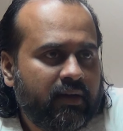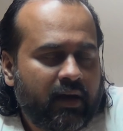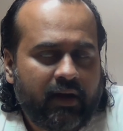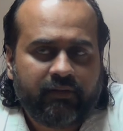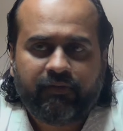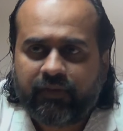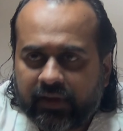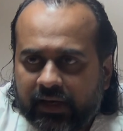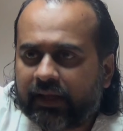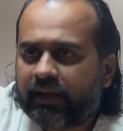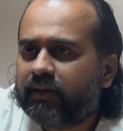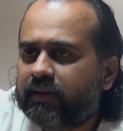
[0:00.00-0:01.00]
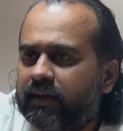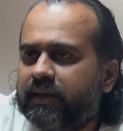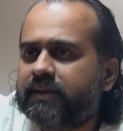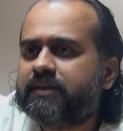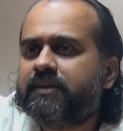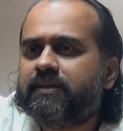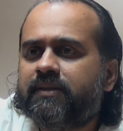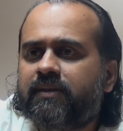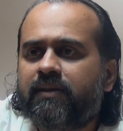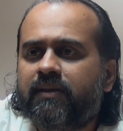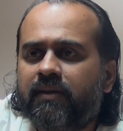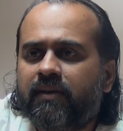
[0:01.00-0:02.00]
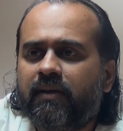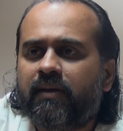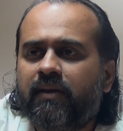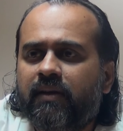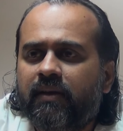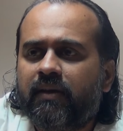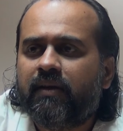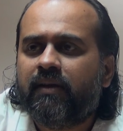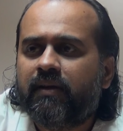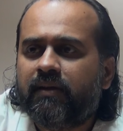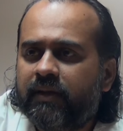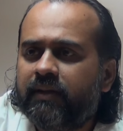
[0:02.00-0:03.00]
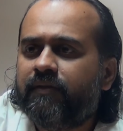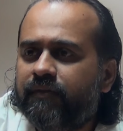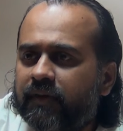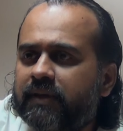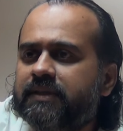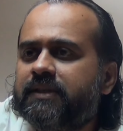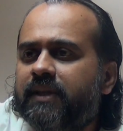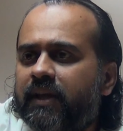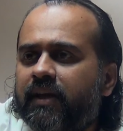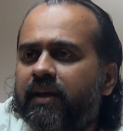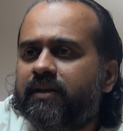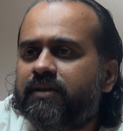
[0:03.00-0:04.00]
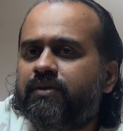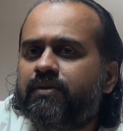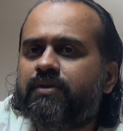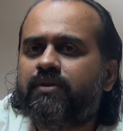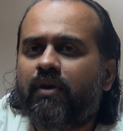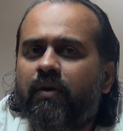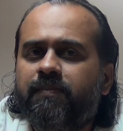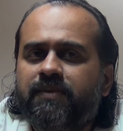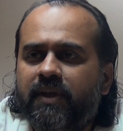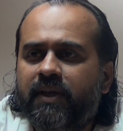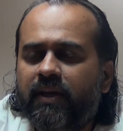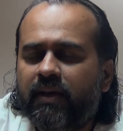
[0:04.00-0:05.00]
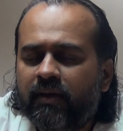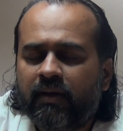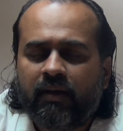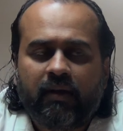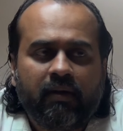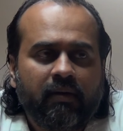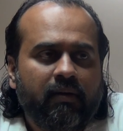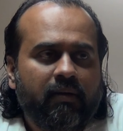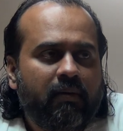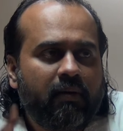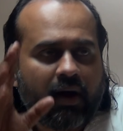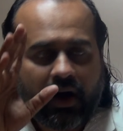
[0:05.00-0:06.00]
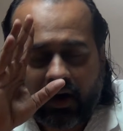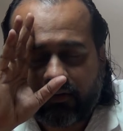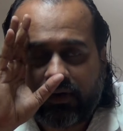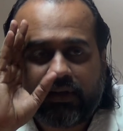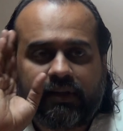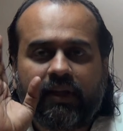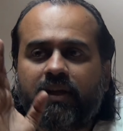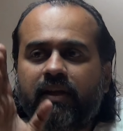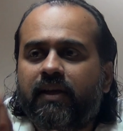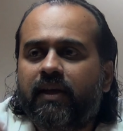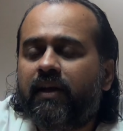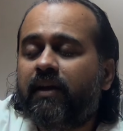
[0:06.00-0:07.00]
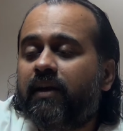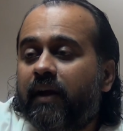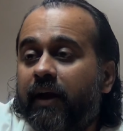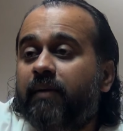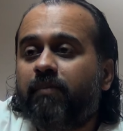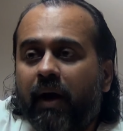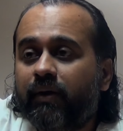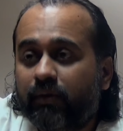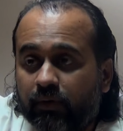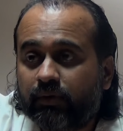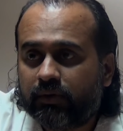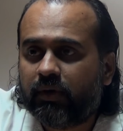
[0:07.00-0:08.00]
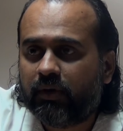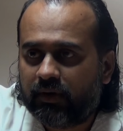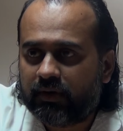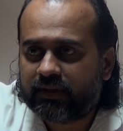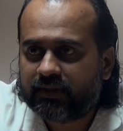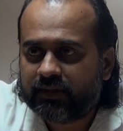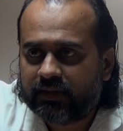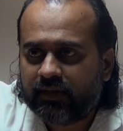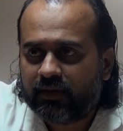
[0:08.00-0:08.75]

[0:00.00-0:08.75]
are feeling this, then the first thing is to stop saying our thinking and my own thoughts.